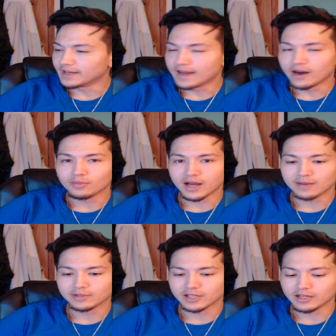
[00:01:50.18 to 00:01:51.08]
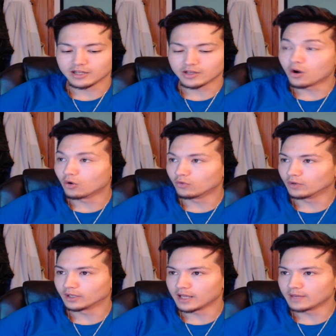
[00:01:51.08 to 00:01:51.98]
and now I'm commentating
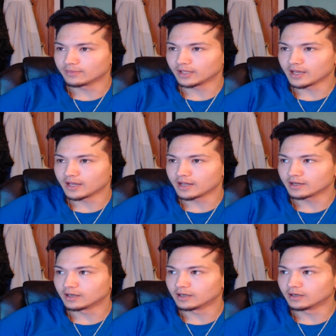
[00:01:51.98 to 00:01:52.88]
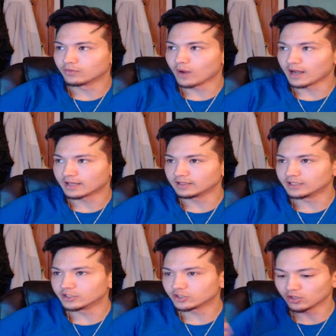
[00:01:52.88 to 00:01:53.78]
over the gameplay of Rocket
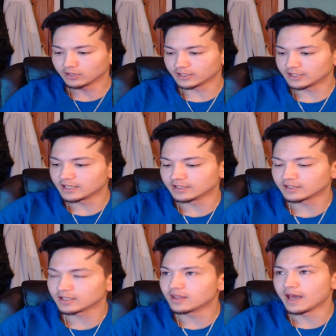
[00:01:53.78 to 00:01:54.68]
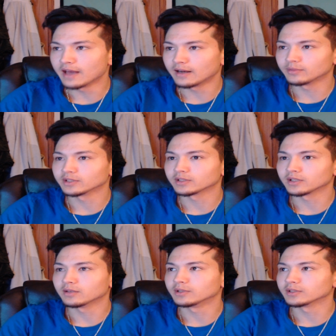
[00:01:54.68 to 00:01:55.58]
League, so let's get into that. I'm going to
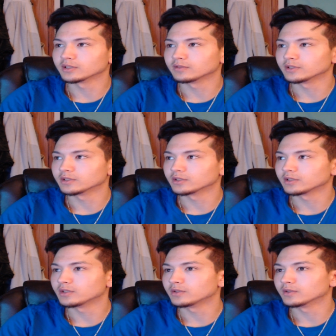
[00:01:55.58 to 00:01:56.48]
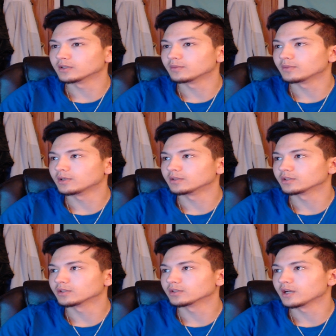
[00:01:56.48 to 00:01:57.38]
start it myself just so I know where I'm on
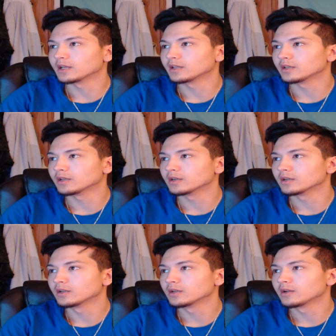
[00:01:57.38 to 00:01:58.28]
track here.